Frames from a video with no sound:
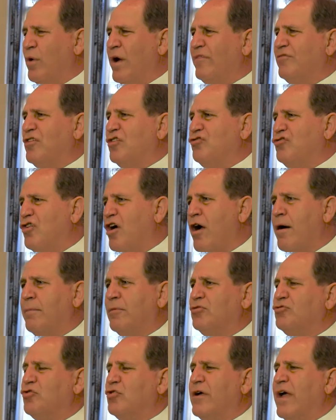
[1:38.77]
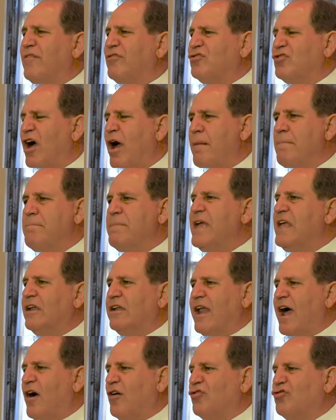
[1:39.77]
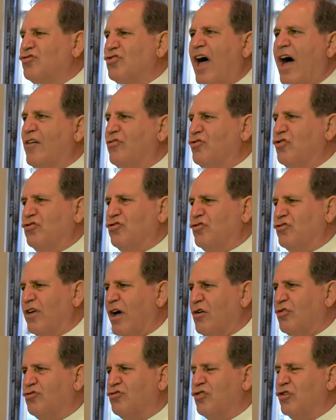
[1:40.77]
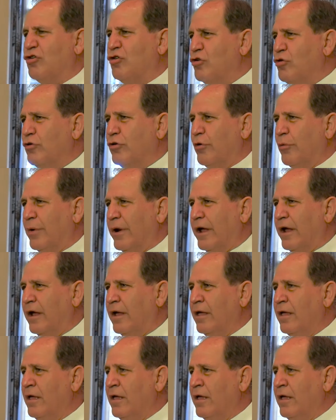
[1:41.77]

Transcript: We have the Germans who gave us our meat and our sausages, our charcuterie.